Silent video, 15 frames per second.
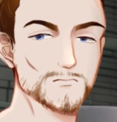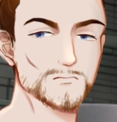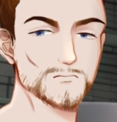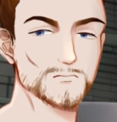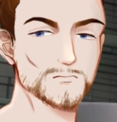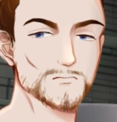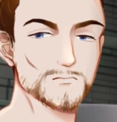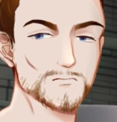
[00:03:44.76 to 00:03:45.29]

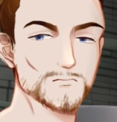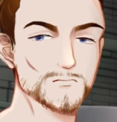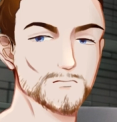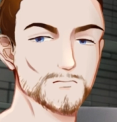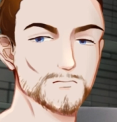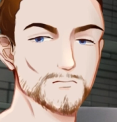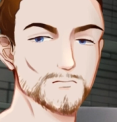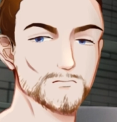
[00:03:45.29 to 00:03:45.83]

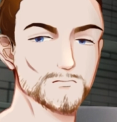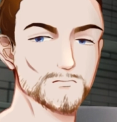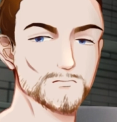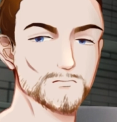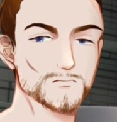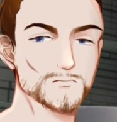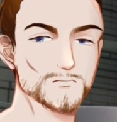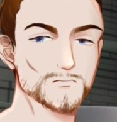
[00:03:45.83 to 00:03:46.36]

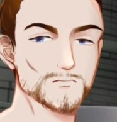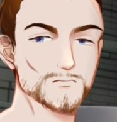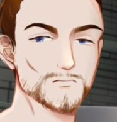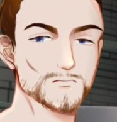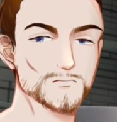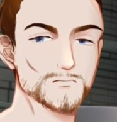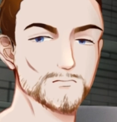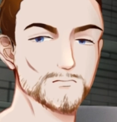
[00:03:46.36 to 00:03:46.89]

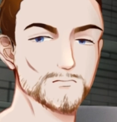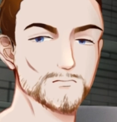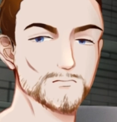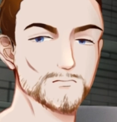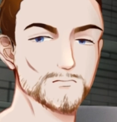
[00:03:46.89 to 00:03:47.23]
Nothing is said.